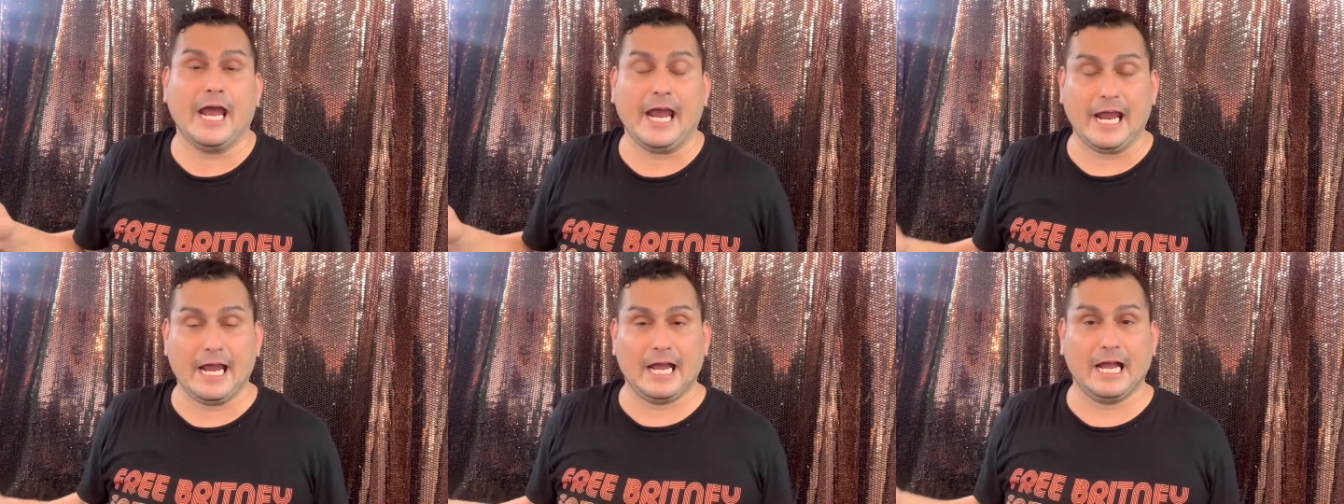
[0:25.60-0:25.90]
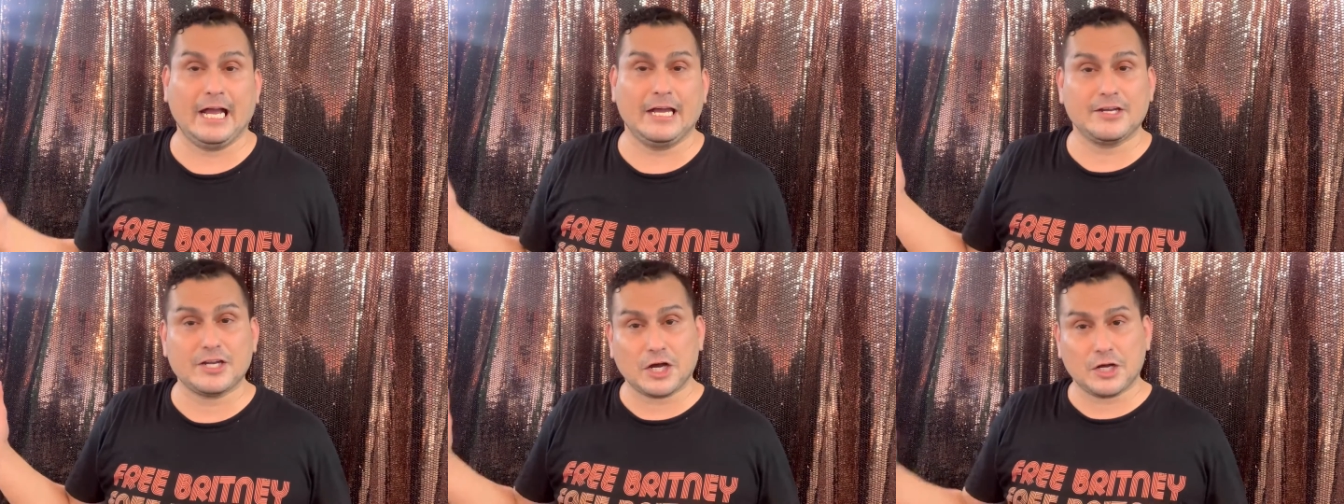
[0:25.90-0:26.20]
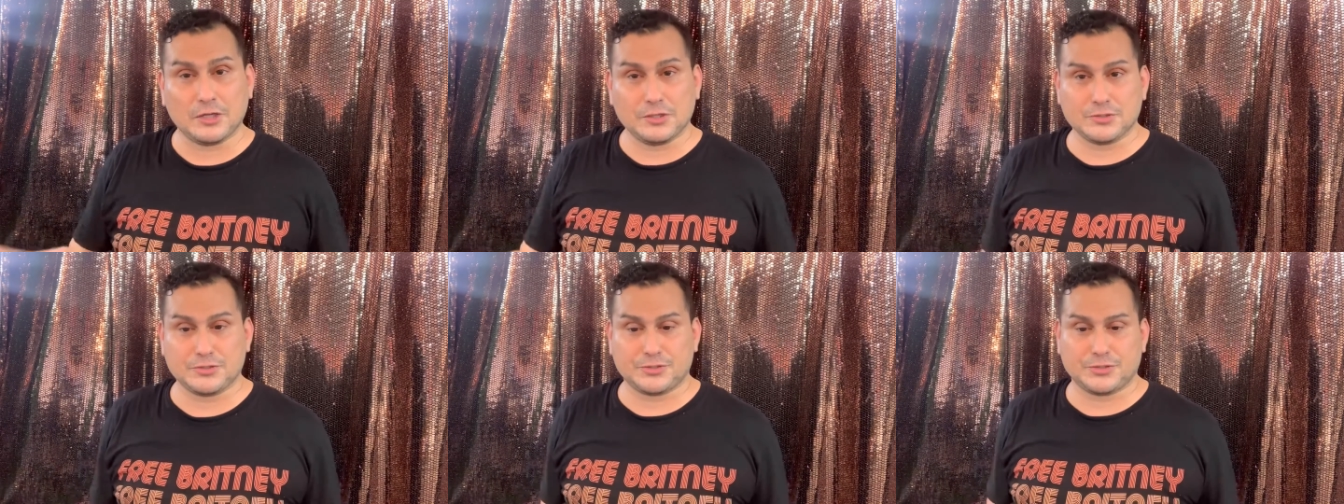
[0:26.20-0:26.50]
and
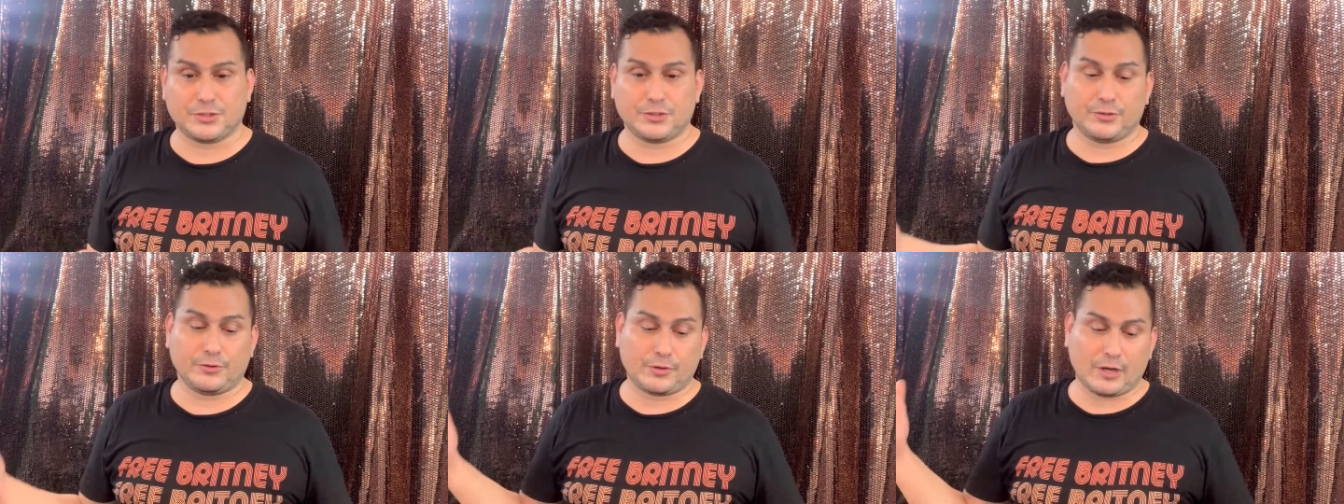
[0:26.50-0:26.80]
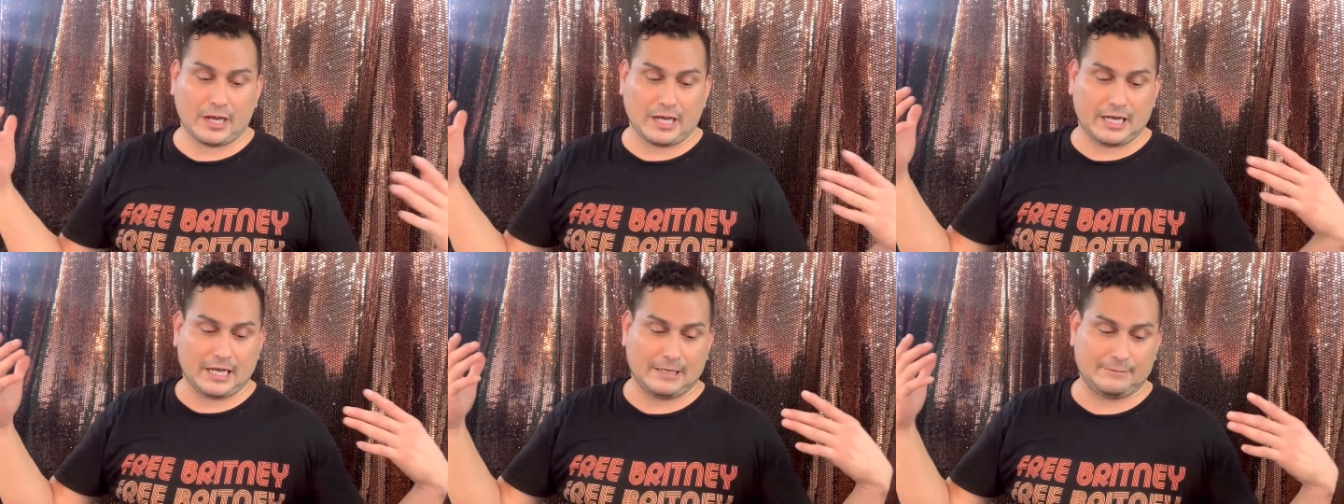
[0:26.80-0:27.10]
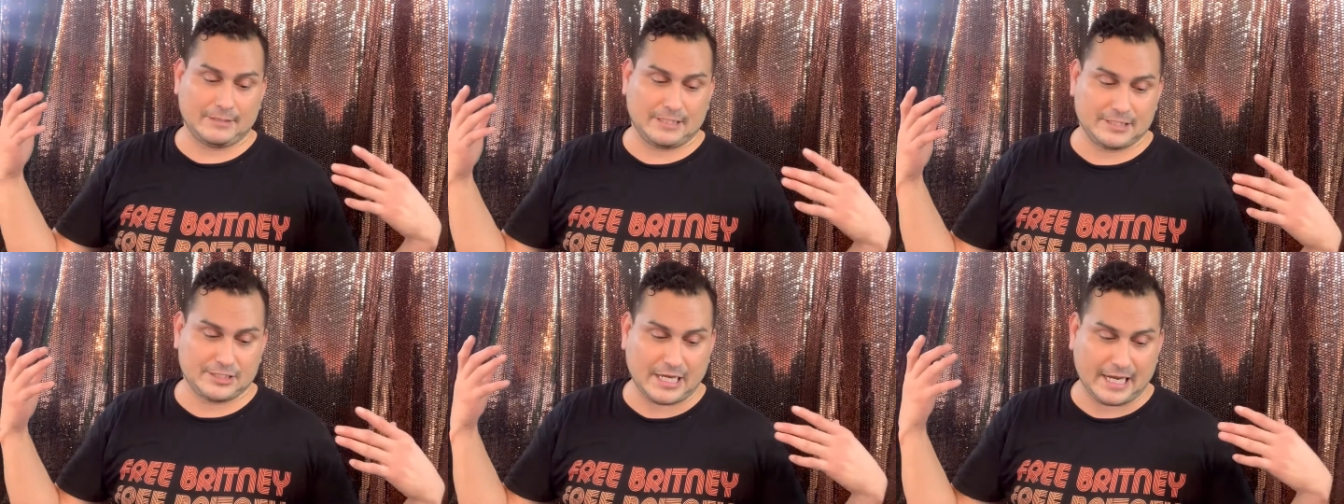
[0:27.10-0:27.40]
also
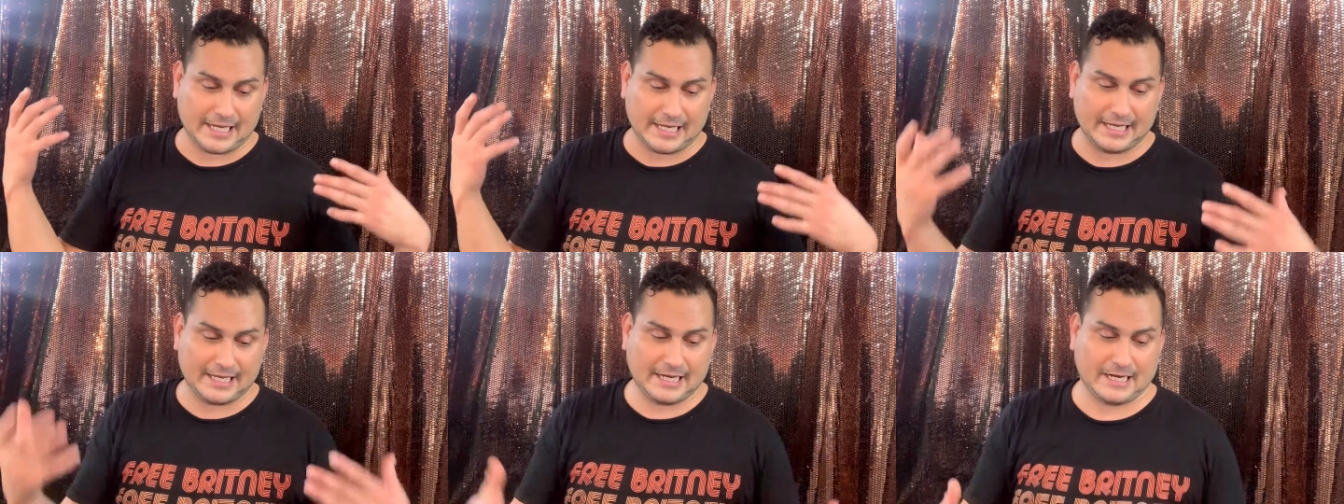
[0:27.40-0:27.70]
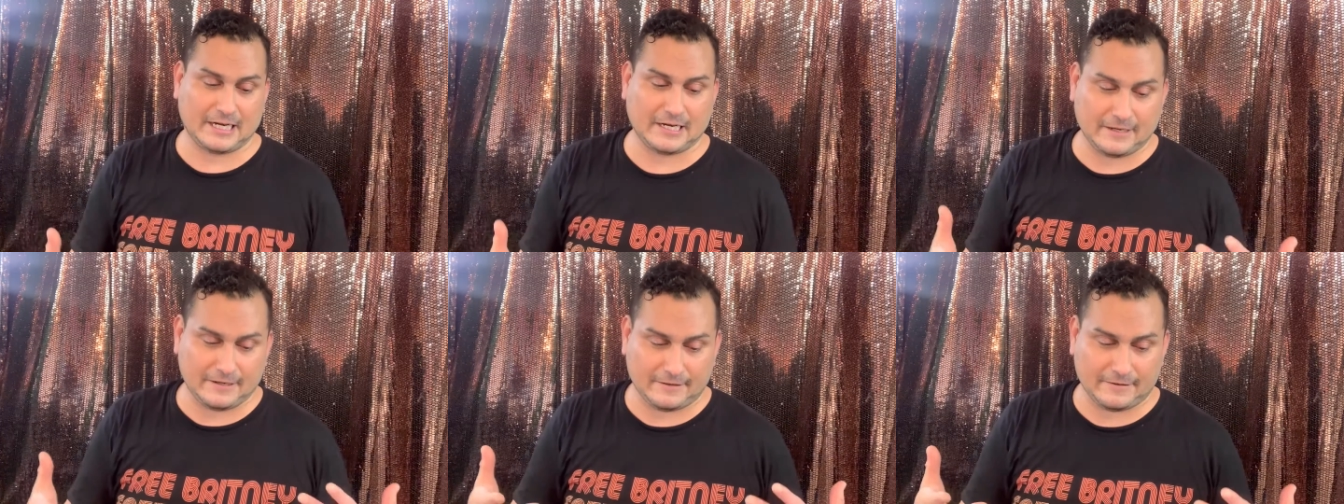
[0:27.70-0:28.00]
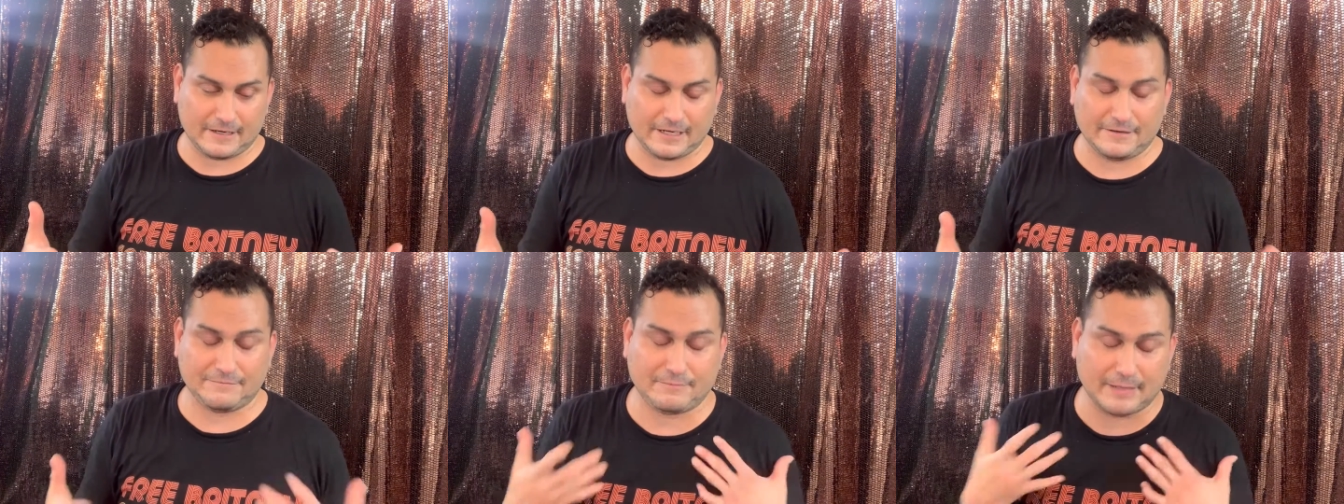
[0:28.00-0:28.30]
I've been taking
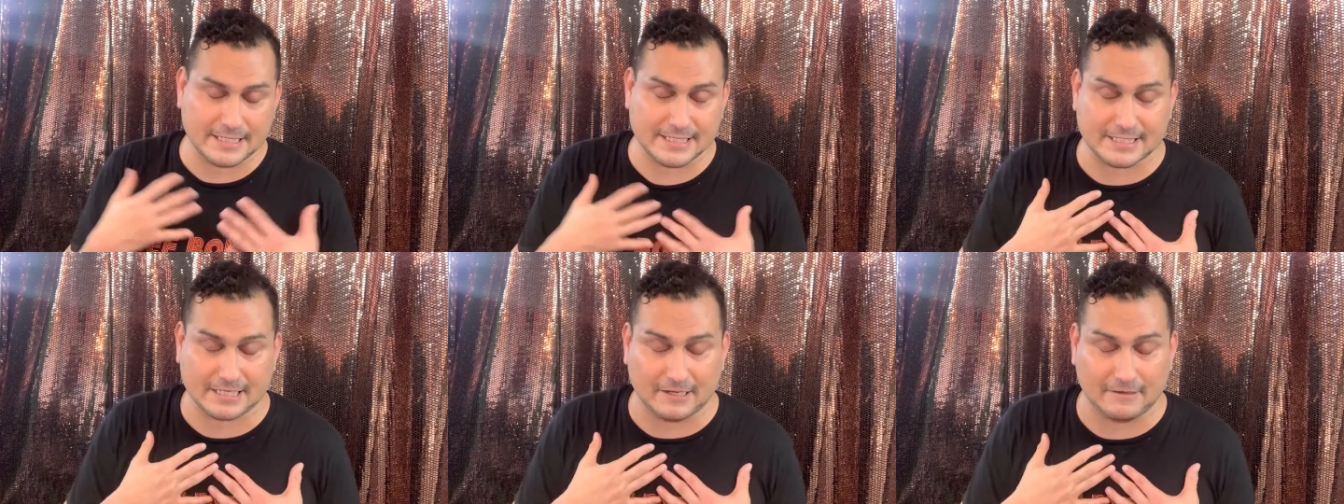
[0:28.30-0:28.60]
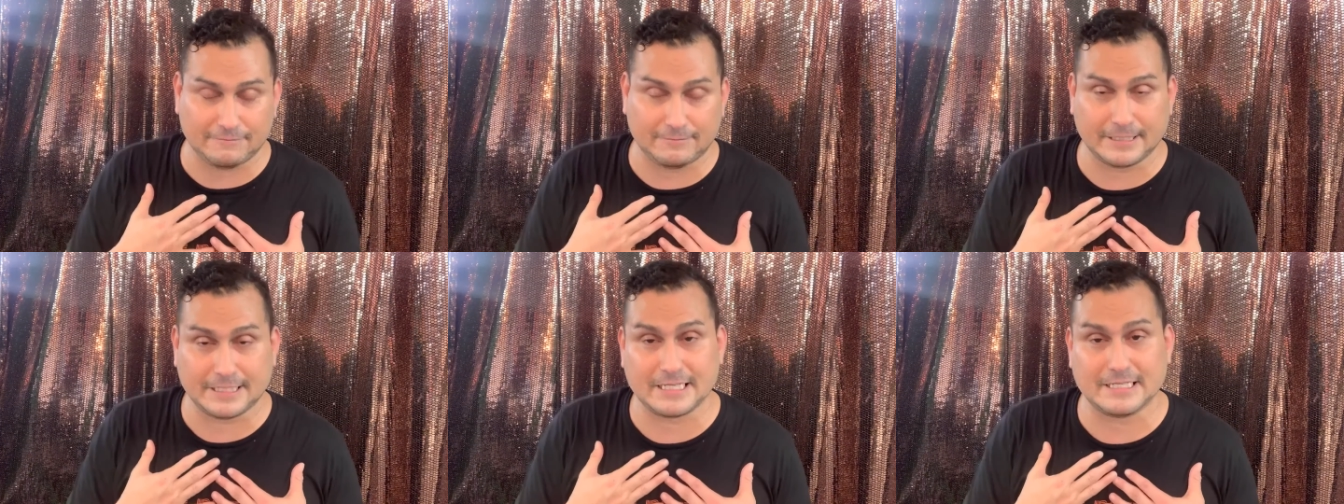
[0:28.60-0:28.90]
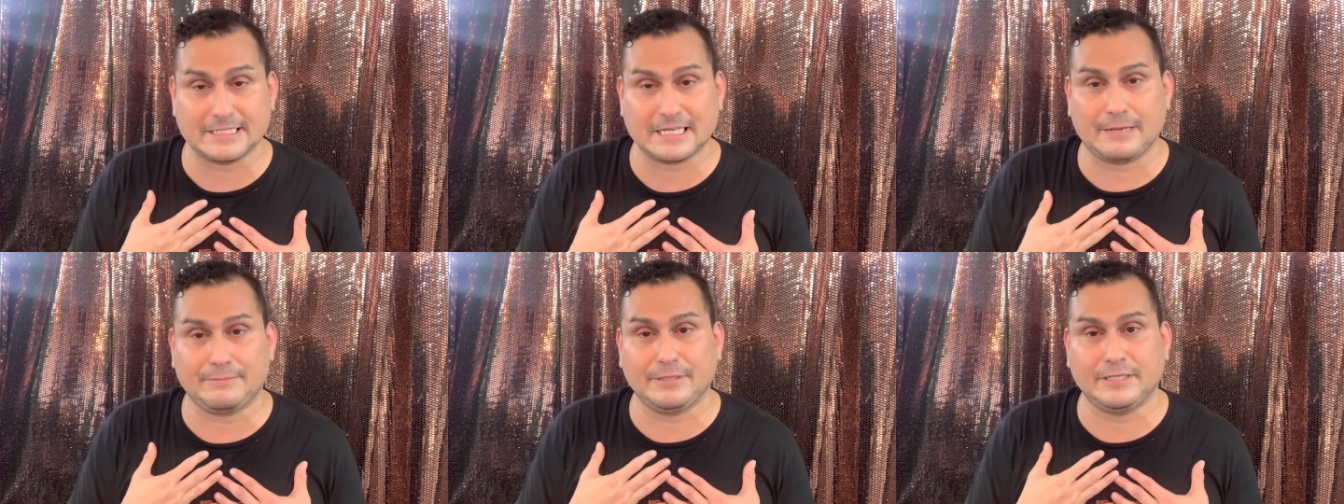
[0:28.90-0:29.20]
care of myself
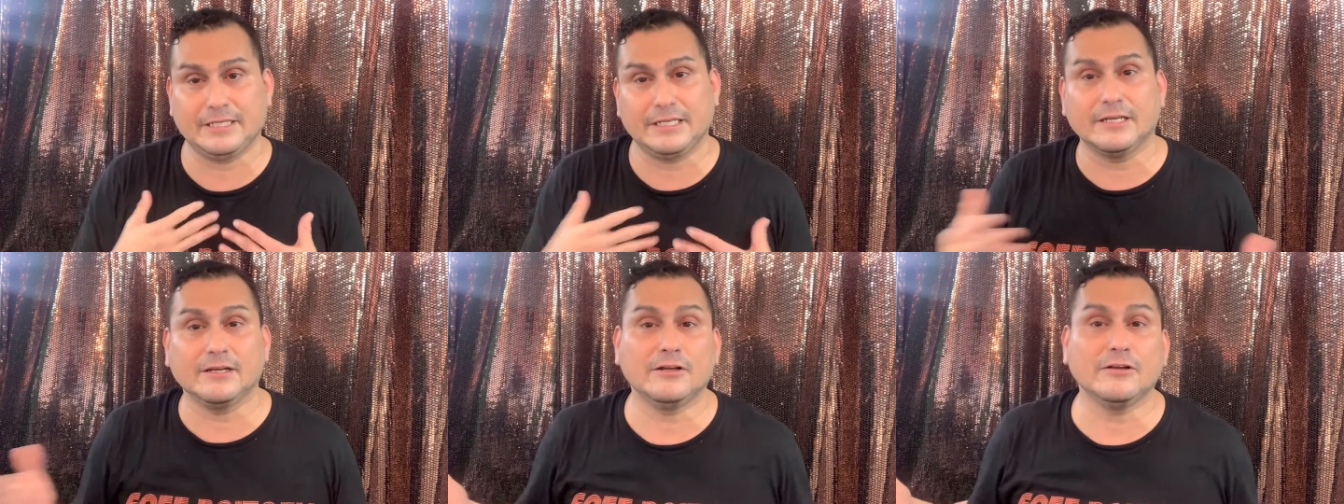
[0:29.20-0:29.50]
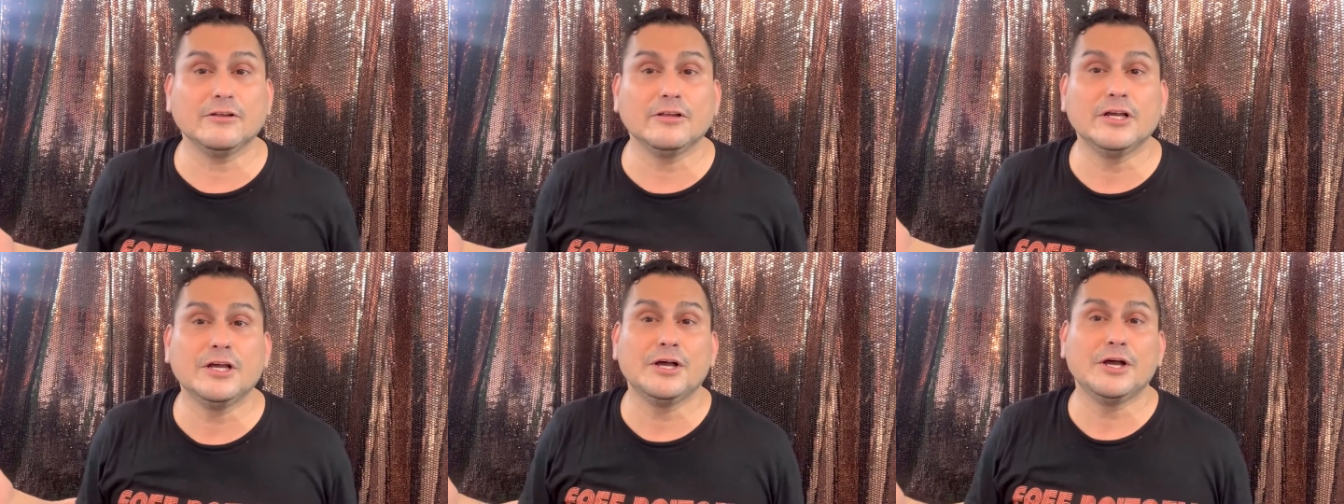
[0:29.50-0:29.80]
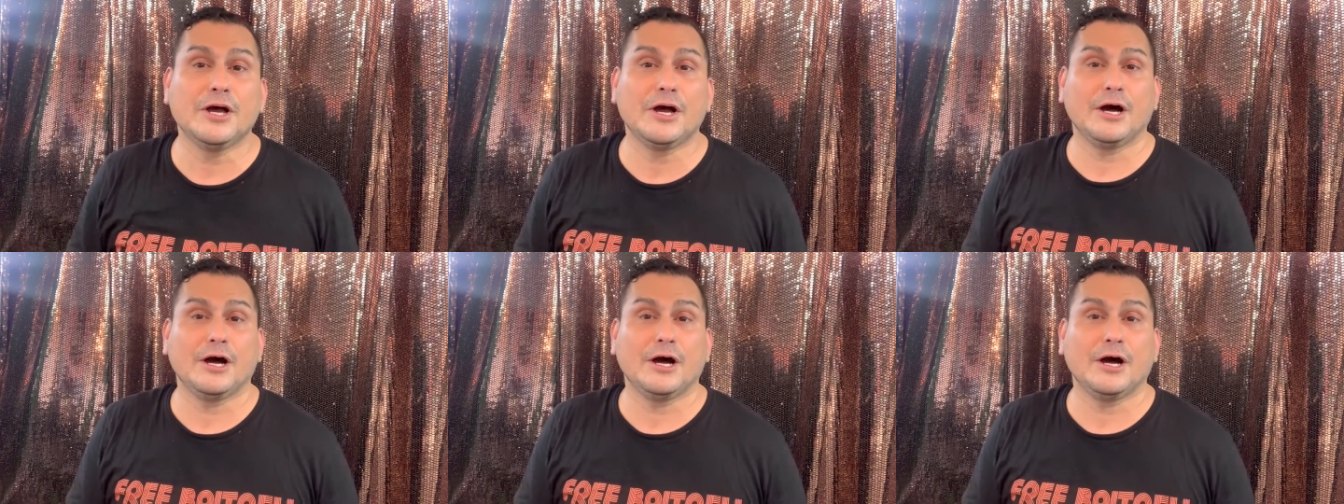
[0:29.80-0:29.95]
because I've been ill.